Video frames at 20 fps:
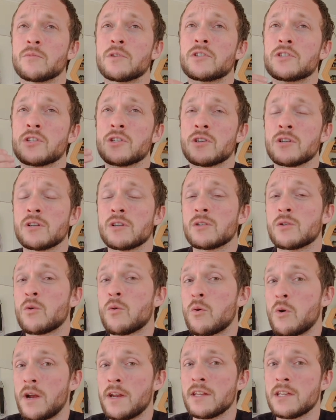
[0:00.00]
return
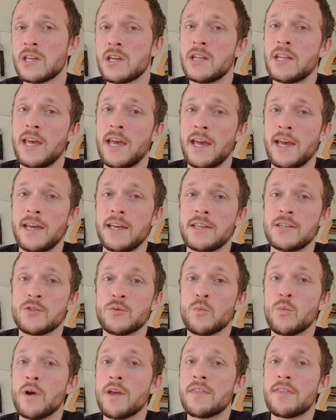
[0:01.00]
quite a good edge
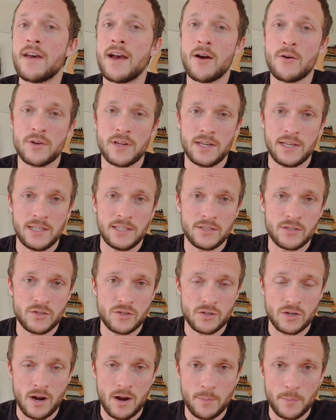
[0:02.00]
without any
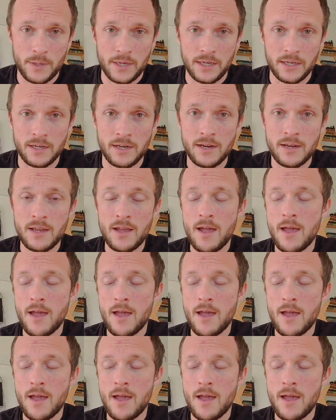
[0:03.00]
stropping.